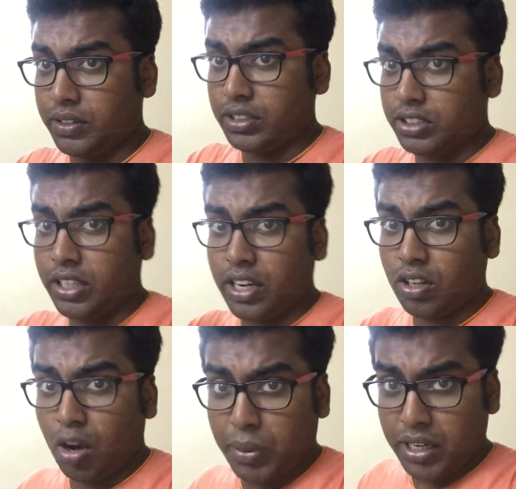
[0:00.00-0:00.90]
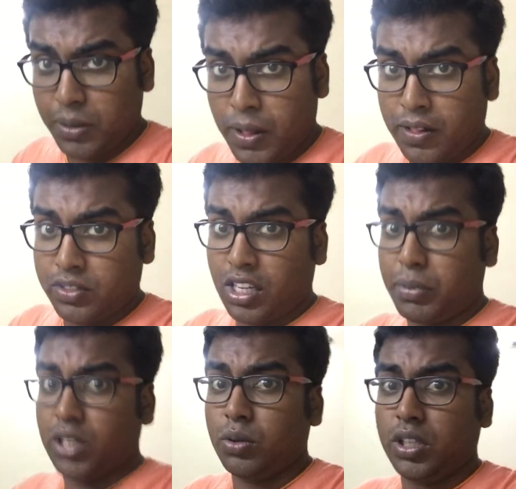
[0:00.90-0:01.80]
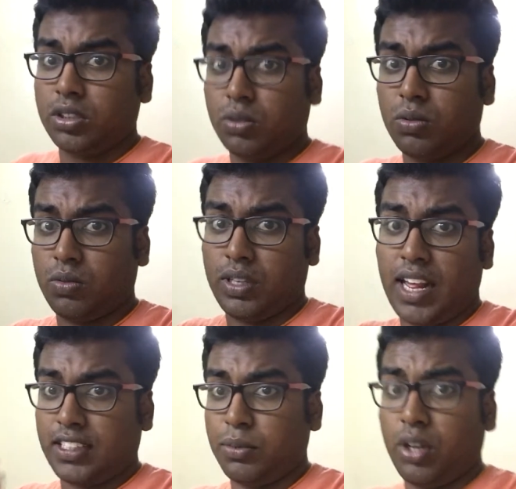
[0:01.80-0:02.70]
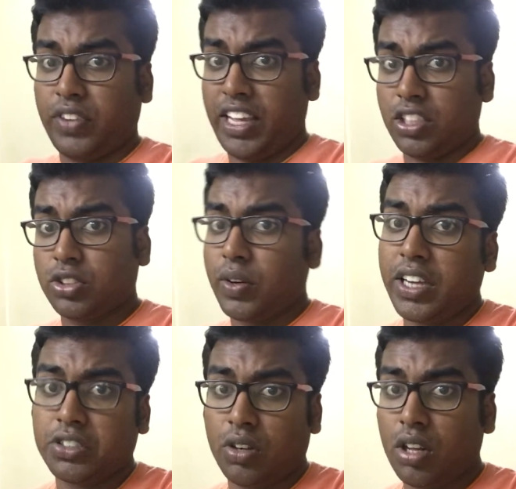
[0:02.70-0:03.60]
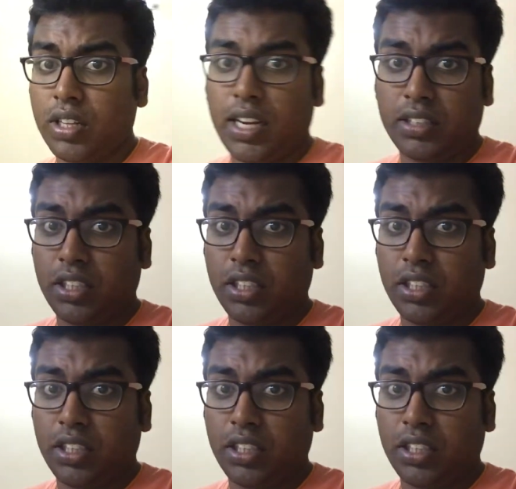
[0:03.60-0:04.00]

Syrian government. They have been going through large amount of airstrikes and all that.